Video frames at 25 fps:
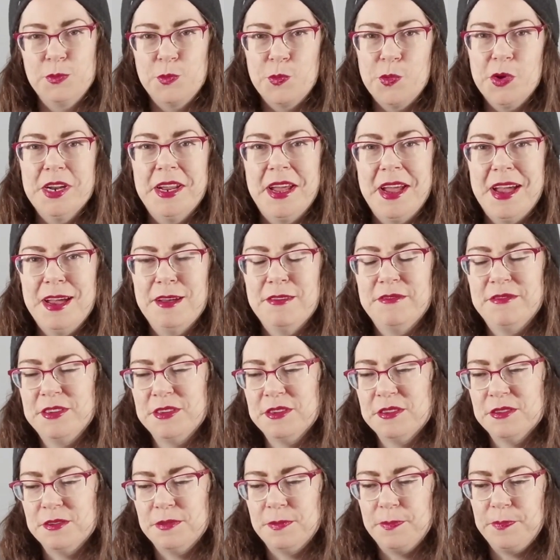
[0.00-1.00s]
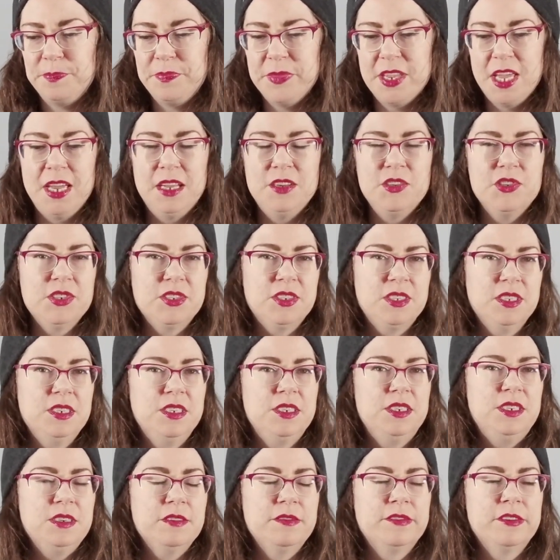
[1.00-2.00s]
and what have you, and just
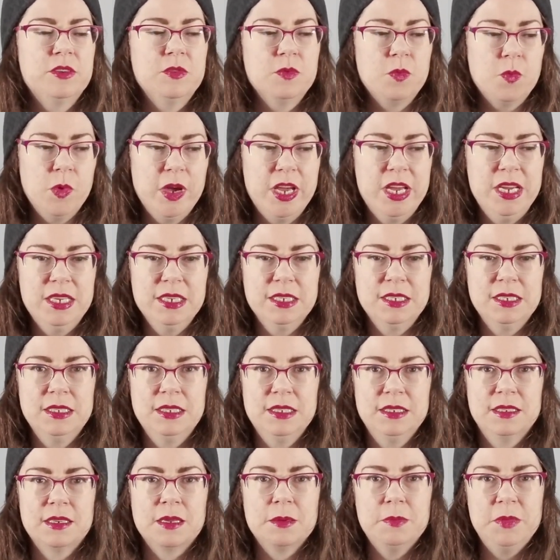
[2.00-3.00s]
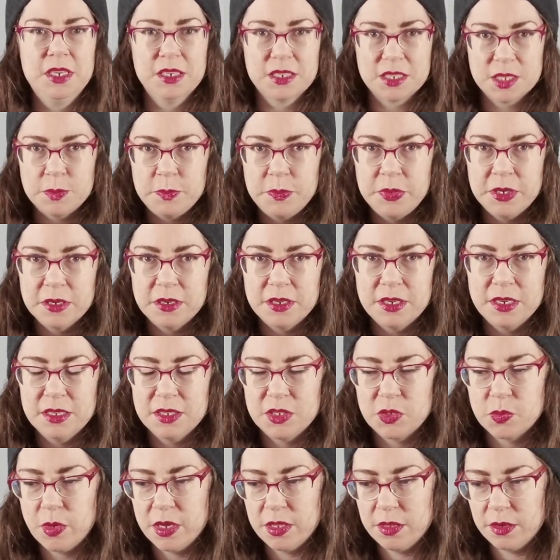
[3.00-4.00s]
the different ways that this can be
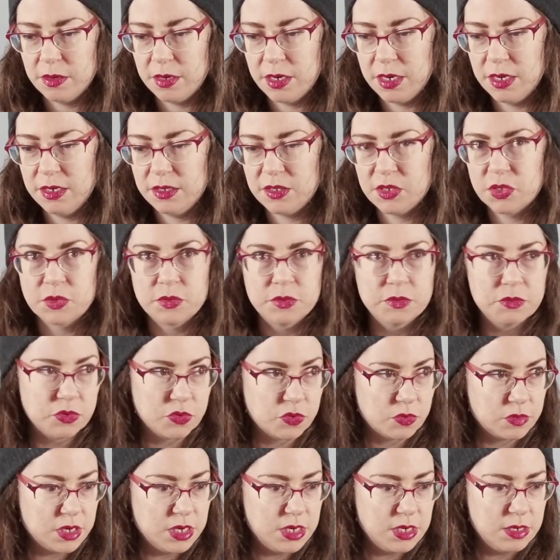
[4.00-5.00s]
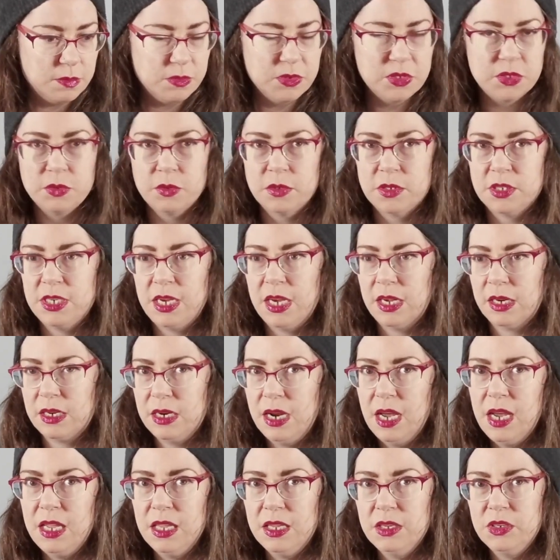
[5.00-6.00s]
experienced, whether it's through dreams or
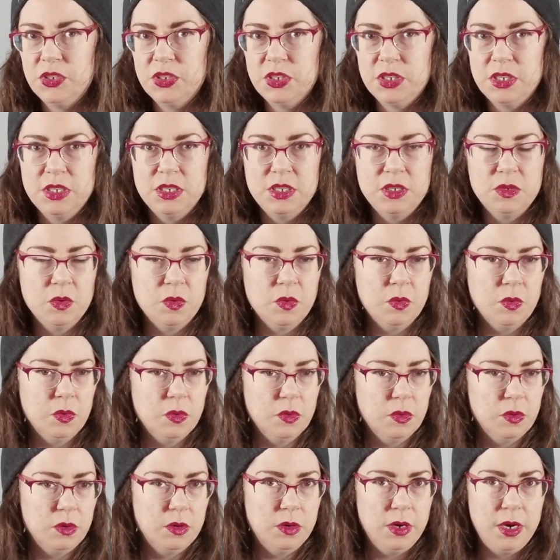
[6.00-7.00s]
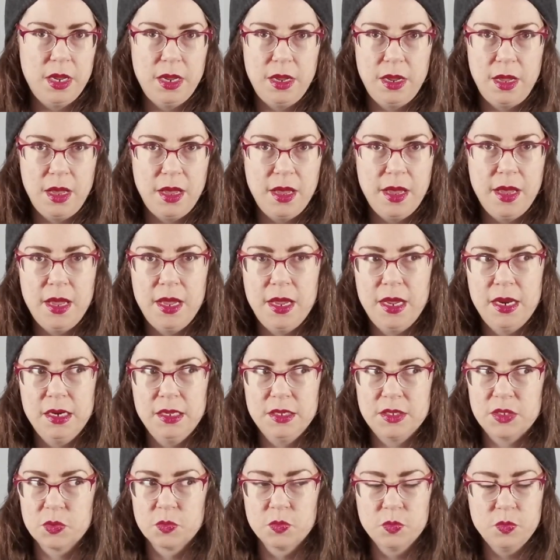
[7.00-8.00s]
technology or AI,
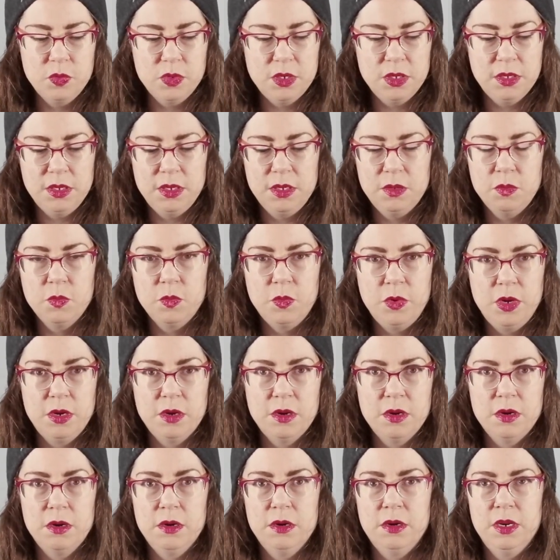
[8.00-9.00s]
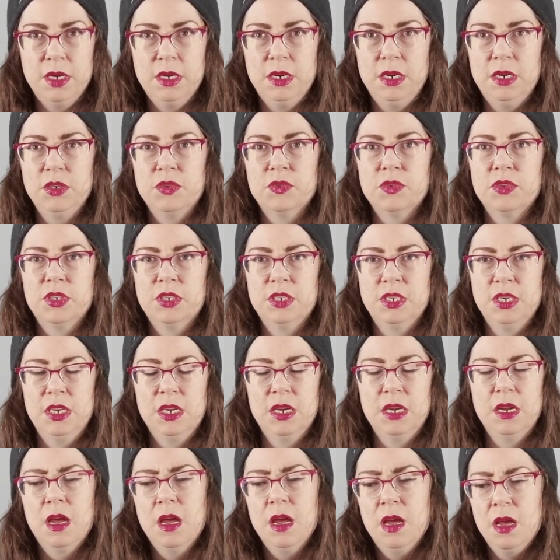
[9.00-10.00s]
and it's really weird and
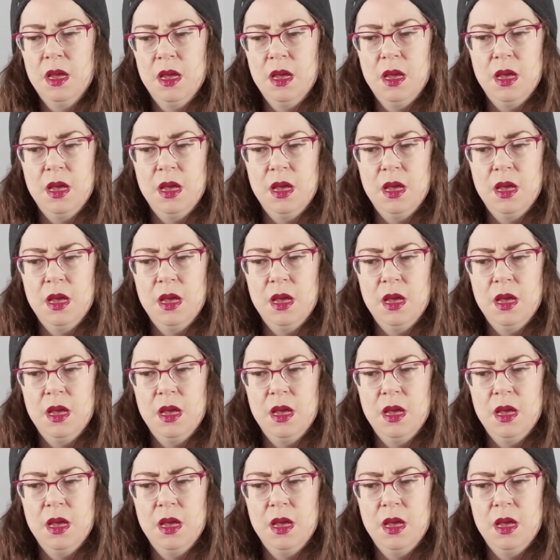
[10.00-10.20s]
interesting.